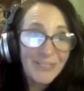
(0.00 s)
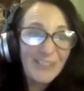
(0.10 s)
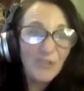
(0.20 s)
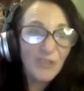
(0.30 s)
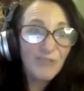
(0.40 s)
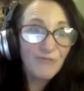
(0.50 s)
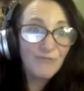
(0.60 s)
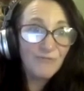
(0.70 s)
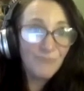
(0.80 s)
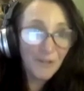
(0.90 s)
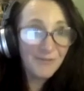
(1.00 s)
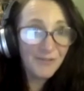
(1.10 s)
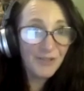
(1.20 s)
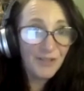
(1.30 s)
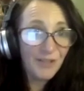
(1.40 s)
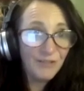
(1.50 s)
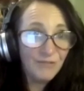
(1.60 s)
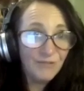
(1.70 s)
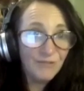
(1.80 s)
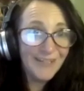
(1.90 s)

he's got to the front of the queue.